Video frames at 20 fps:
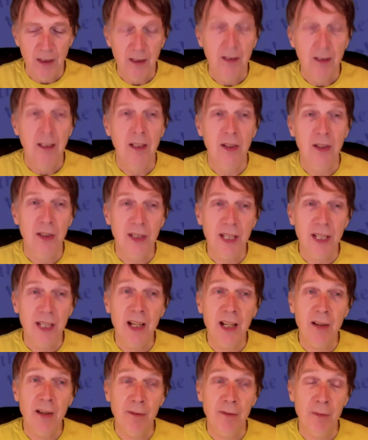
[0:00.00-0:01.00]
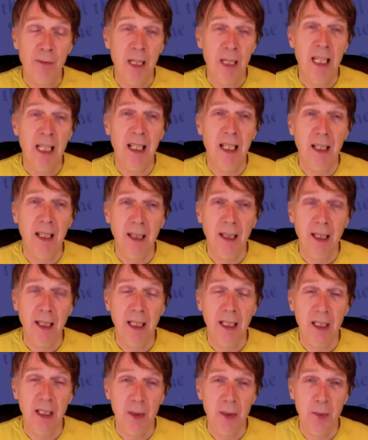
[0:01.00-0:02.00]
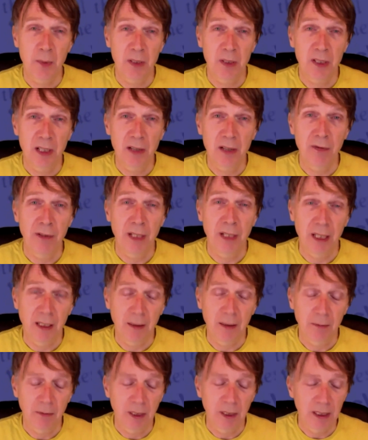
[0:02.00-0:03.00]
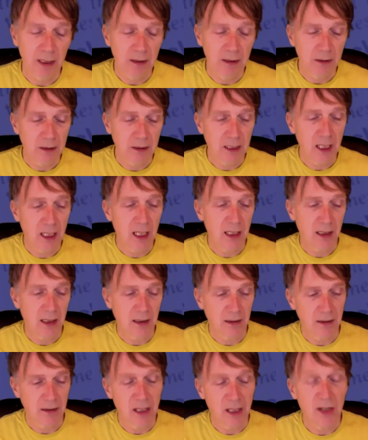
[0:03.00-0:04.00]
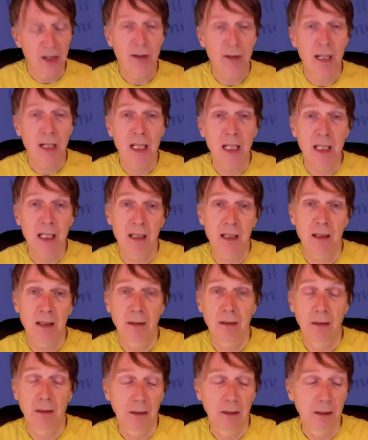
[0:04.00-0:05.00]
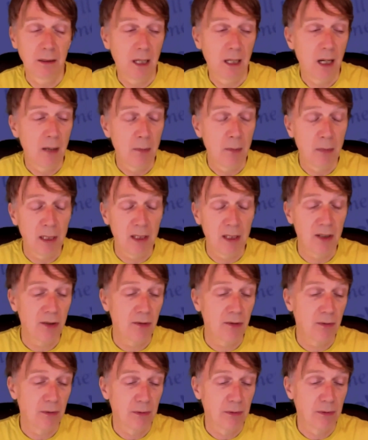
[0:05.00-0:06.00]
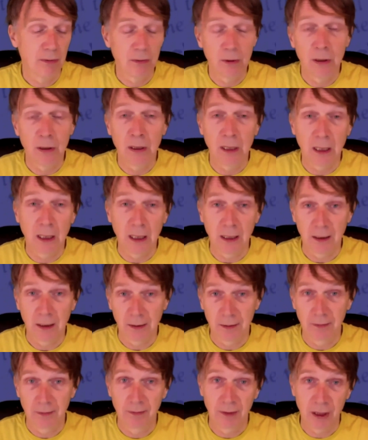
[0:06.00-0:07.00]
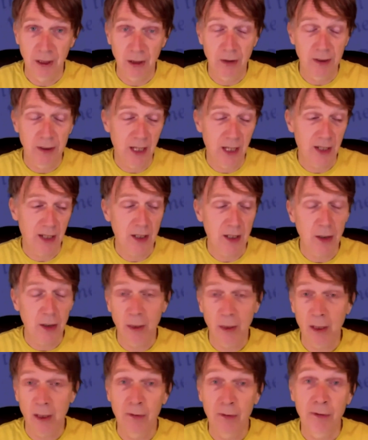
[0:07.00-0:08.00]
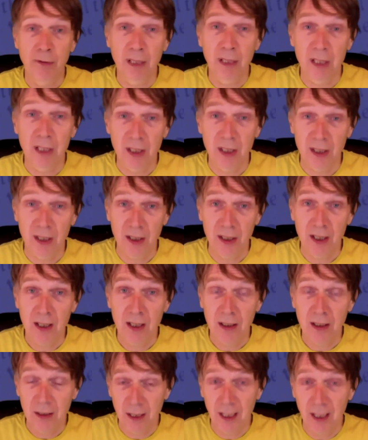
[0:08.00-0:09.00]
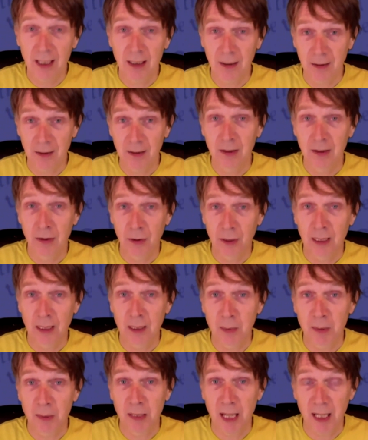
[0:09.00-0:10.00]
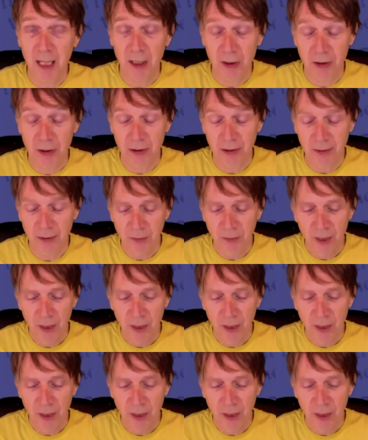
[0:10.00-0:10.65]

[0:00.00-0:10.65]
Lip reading: instead of making things specific, like, okay, the Israeli-Hamas war that's going on, for instance, to keep it actual.